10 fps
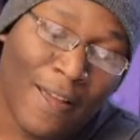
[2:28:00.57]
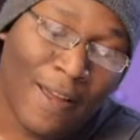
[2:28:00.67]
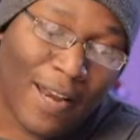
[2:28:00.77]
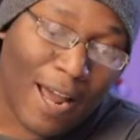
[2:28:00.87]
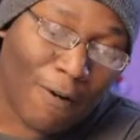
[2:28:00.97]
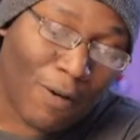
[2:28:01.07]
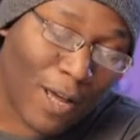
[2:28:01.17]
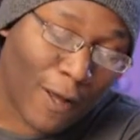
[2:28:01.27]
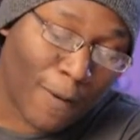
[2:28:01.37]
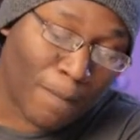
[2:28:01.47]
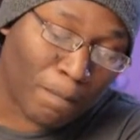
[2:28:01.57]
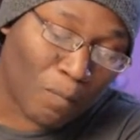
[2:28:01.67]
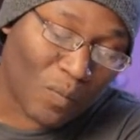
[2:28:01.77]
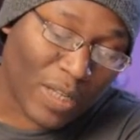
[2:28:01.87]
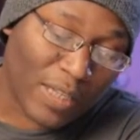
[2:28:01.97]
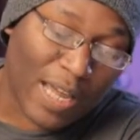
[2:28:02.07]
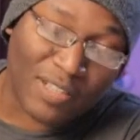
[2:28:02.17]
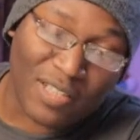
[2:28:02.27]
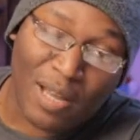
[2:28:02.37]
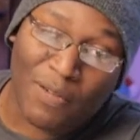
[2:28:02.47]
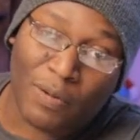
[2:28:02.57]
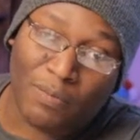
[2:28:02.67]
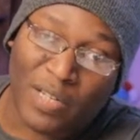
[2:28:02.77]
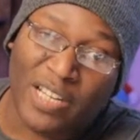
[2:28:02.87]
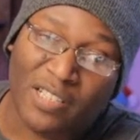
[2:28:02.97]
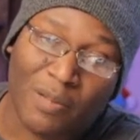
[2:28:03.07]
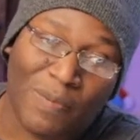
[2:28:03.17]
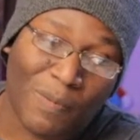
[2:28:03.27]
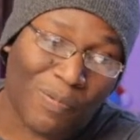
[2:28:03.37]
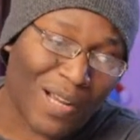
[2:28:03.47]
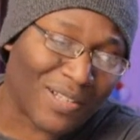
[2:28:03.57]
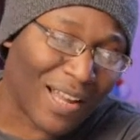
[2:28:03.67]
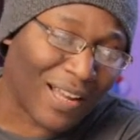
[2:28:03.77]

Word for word: Now, um, now some of them need to be pressed like